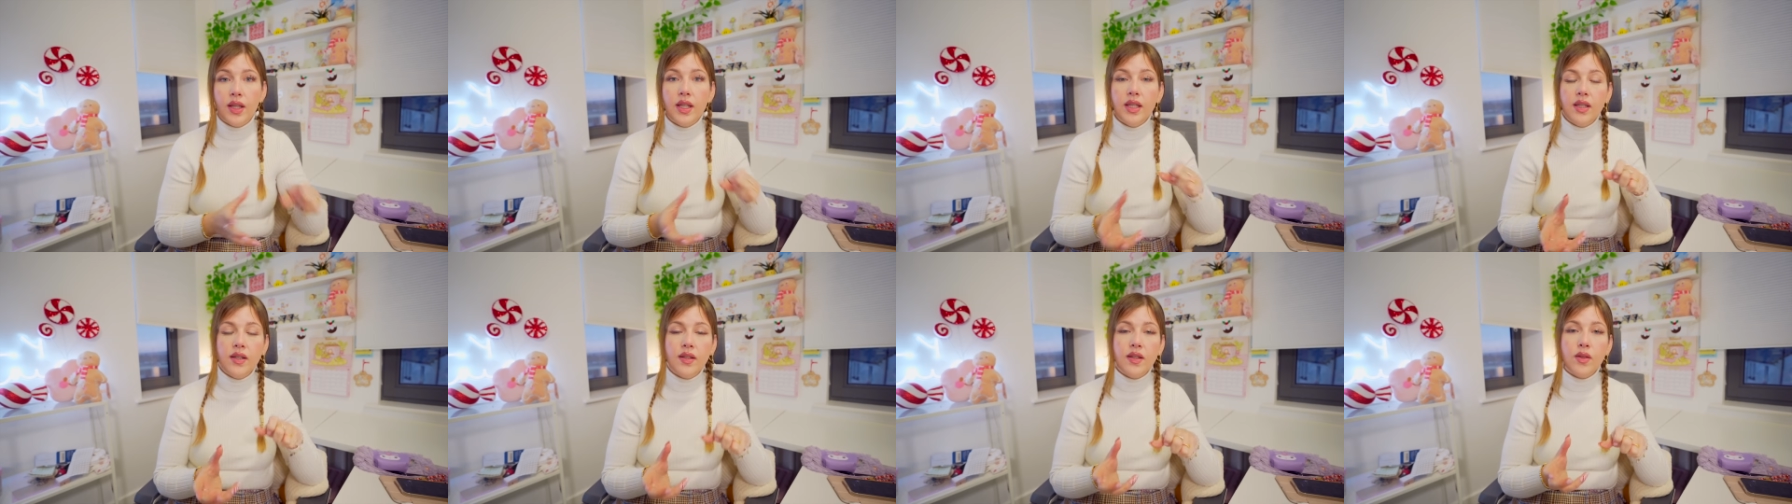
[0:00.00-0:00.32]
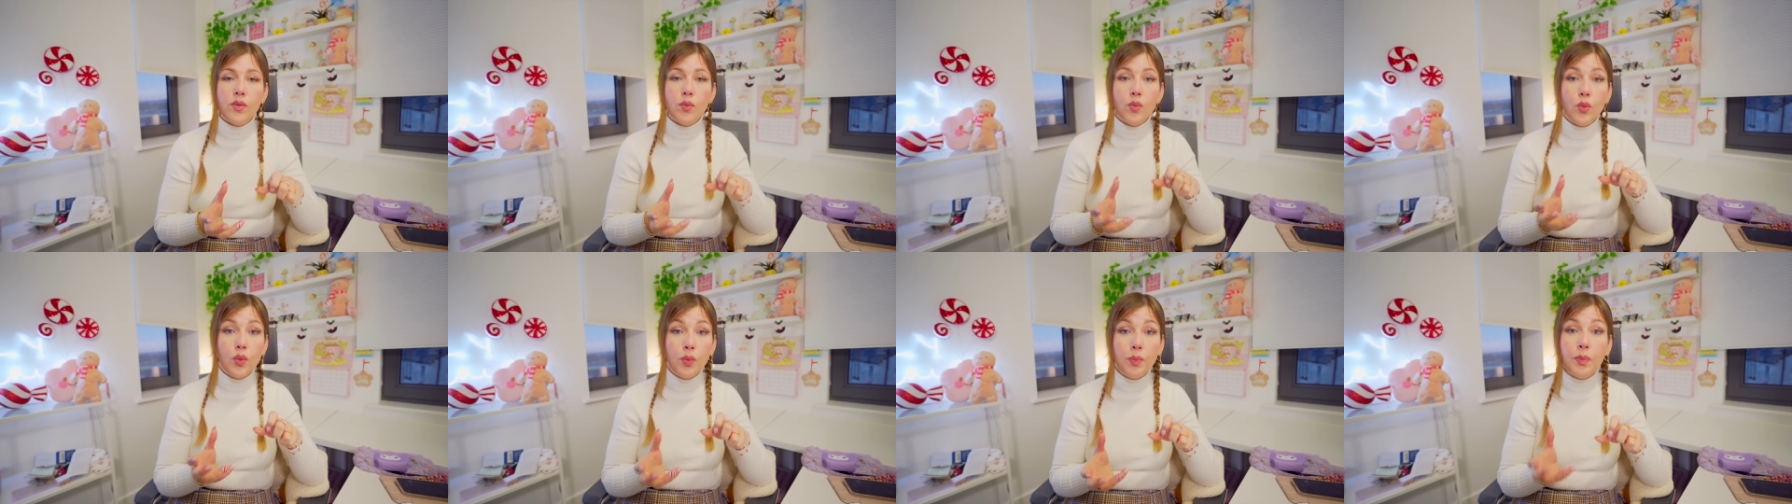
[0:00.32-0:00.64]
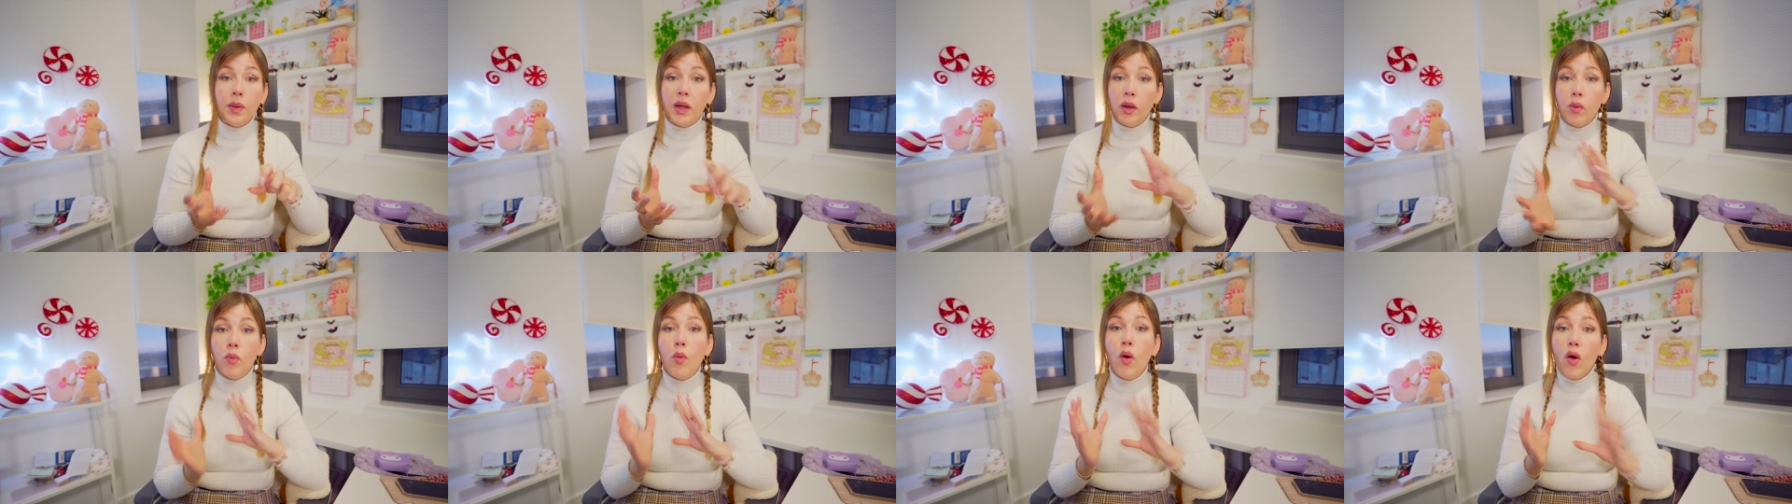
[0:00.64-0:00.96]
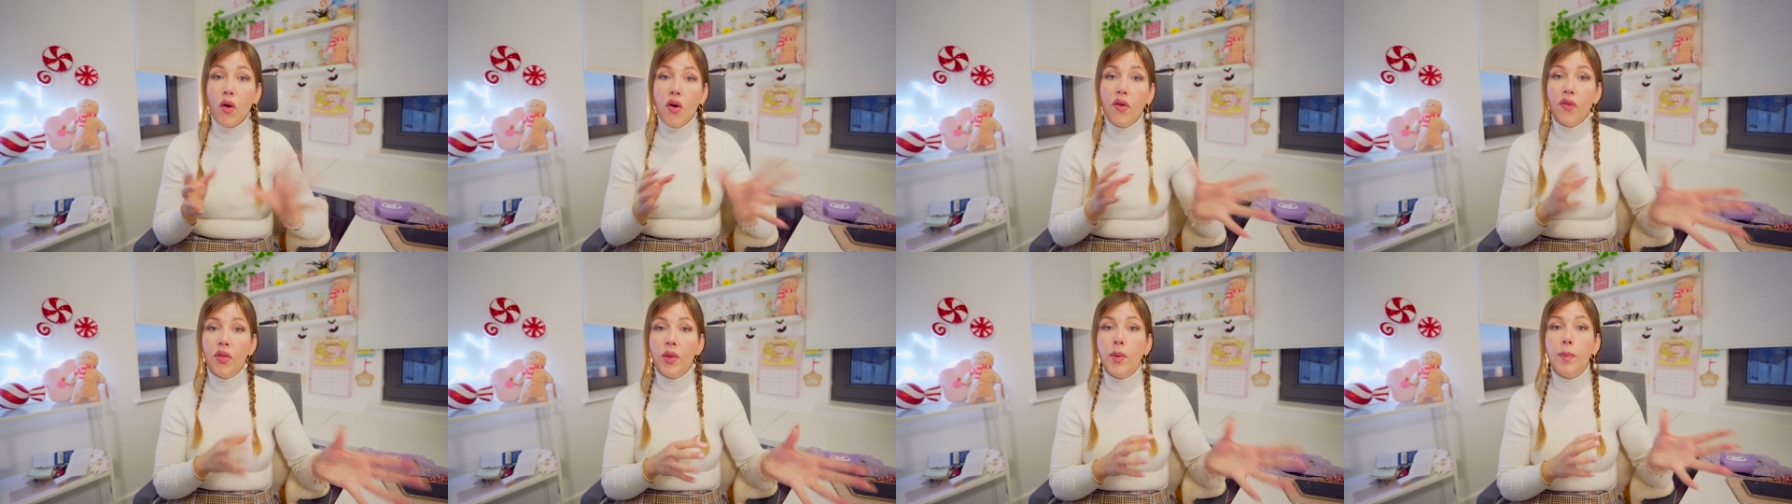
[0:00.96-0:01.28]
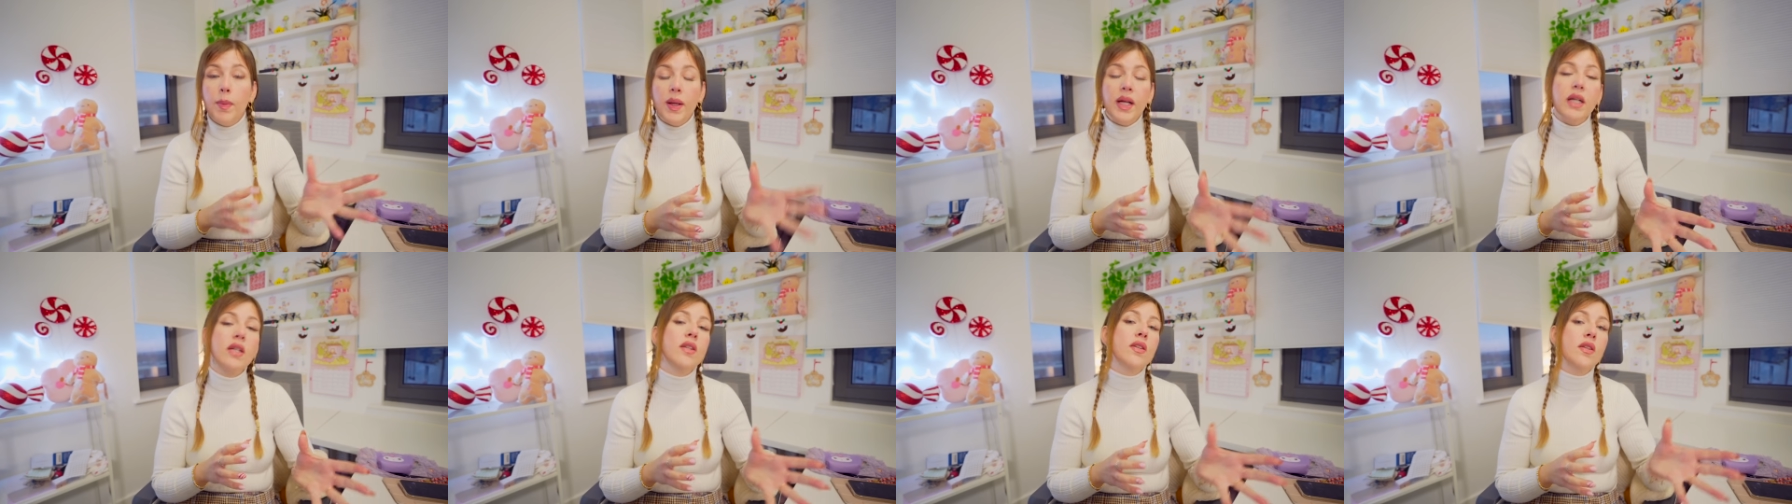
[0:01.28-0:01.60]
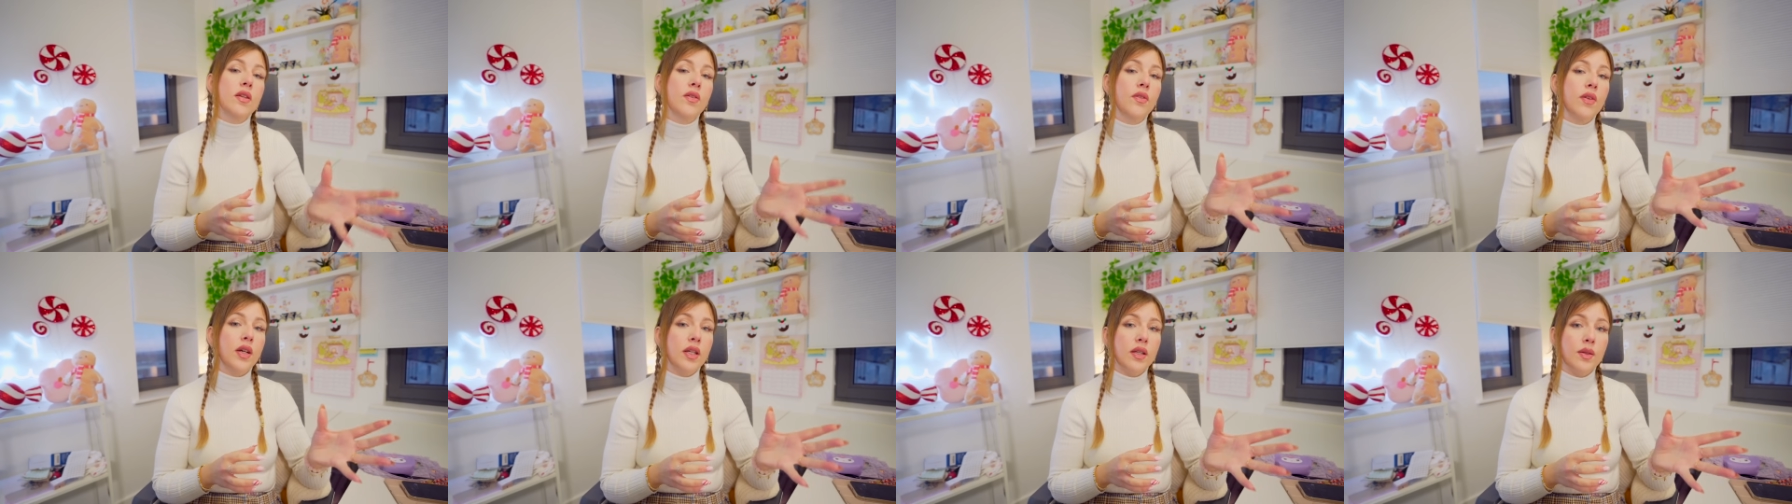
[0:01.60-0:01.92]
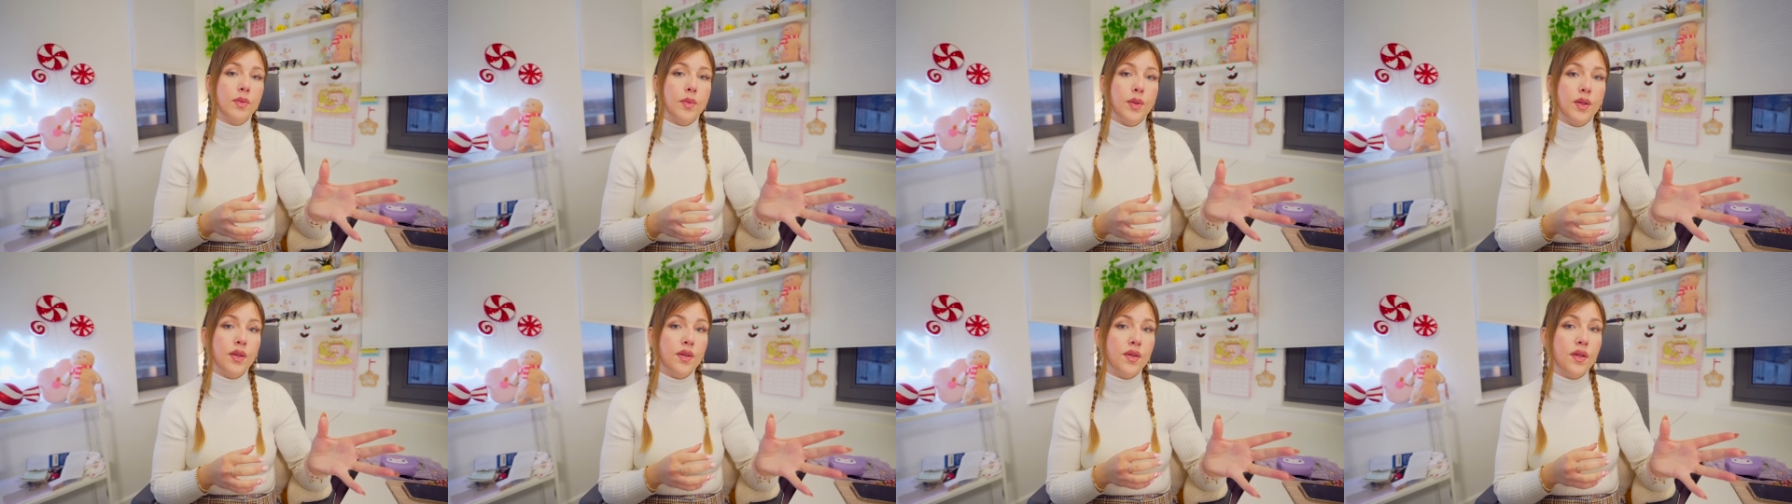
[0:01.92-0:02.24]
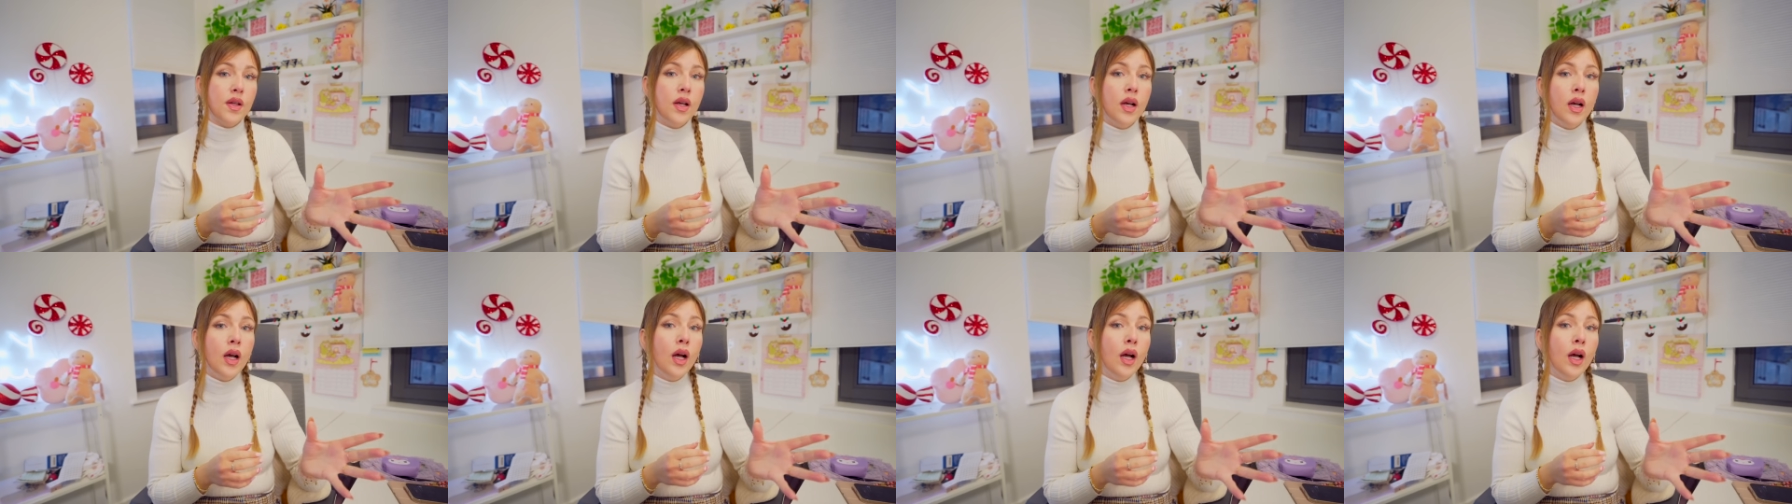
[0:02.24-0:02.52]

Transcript: This would be one of the biggest investments